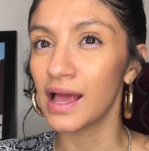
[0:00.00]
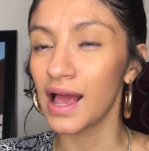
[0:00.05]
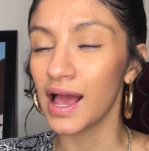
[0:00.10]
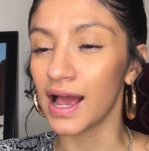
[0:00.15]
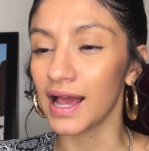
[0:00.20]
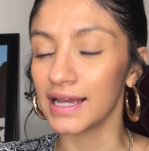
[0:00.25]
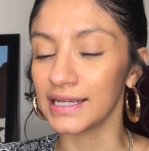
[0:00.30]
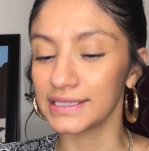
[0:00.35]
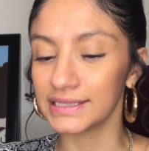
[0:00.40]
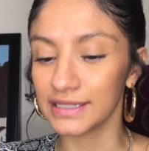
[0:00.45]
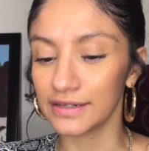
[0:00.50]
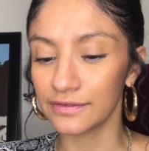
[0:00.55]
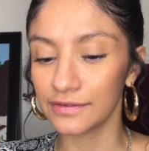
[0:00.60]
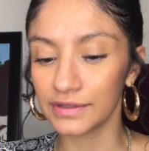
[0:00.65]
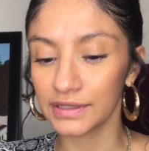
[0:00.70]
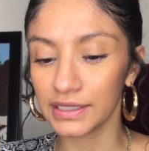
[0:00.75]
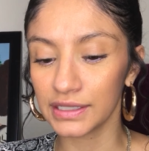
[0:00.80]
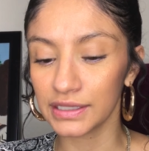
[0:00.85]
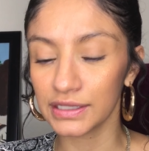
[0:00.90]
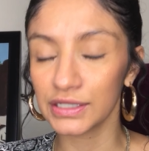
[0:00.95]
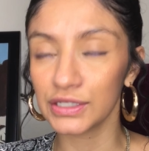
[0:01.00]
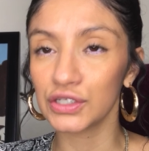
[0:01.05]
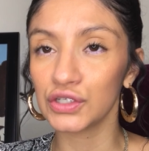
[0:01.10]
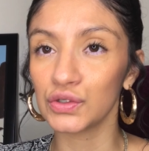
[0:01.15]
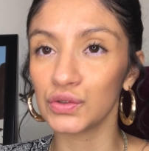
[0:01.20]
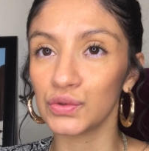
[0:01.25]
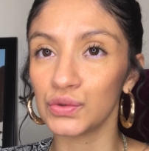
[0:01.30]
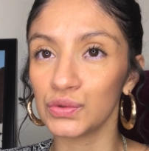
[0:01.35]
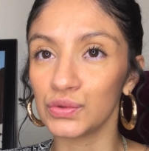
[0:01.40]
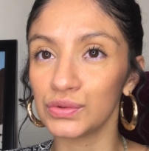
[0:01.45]
I definitely
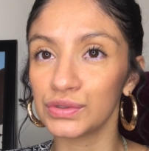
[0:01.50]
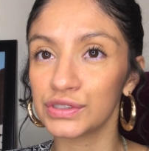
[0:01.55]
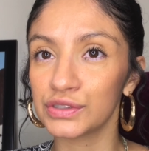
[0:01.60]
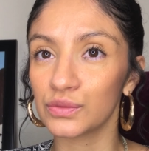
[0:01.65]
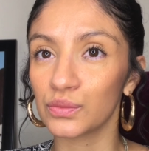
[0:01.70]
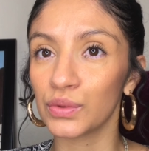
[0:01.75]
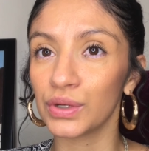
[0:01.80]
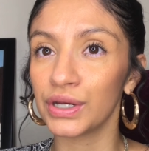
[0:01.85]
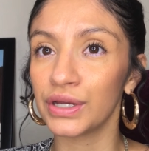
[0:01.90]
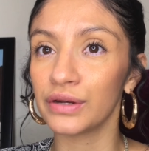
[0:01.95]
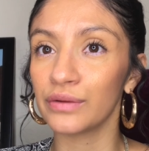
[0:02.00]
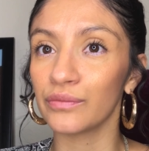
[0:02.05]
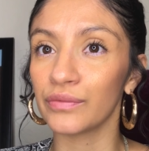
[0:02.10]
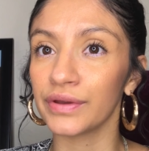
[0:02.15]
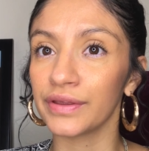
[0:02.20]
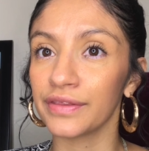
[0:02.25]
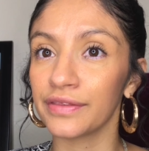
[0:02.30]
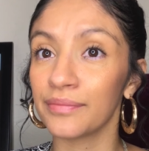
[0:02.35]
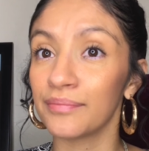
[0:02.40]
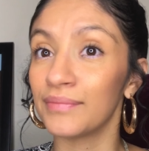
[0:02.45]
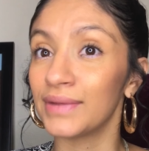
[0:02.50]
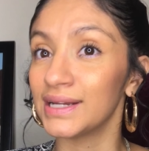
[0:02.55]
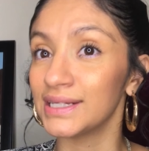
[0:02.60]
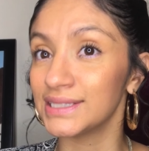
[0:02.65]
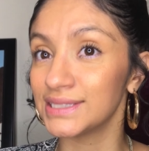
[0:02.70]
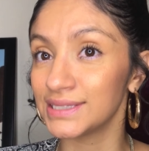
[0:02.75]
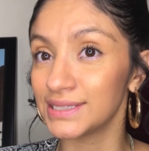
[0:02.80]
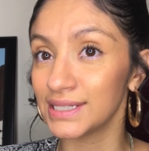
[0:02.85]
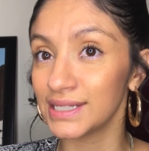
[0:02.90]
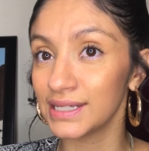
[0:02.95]
used one with my
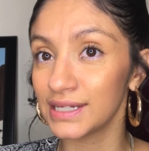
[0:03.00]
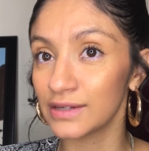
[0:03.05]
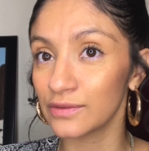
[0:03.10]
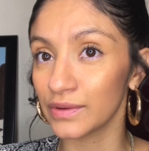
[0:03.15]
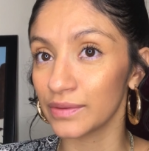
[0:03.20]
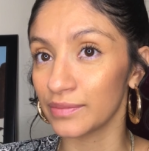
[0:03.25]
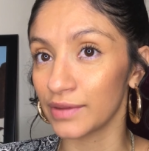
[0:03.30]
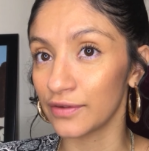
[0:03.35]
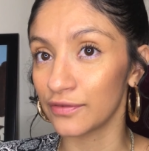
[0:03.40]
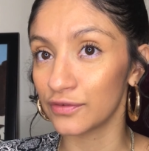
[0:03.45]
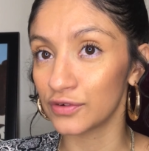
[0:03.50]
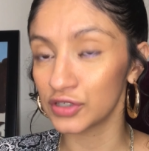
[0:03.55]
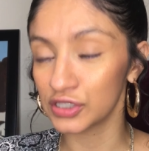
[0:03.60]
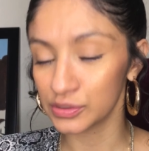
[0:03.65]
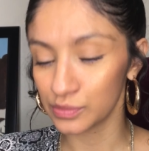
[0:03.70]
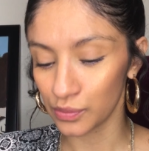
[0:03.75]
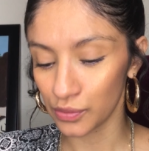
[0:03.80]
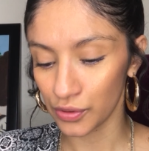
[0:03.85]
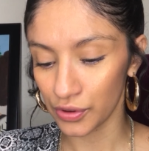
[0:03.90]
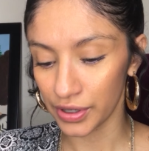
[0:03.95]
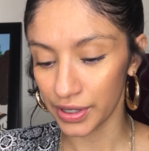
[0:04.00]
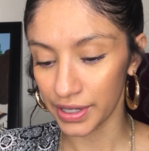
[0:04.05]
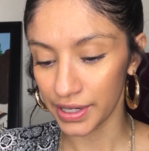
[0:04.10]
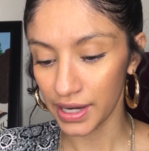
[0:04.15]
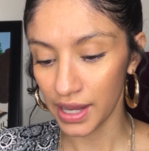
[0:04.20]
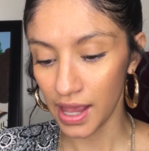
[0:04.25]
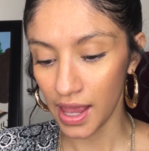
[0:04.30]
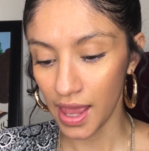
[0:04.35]
son, with my firstborn.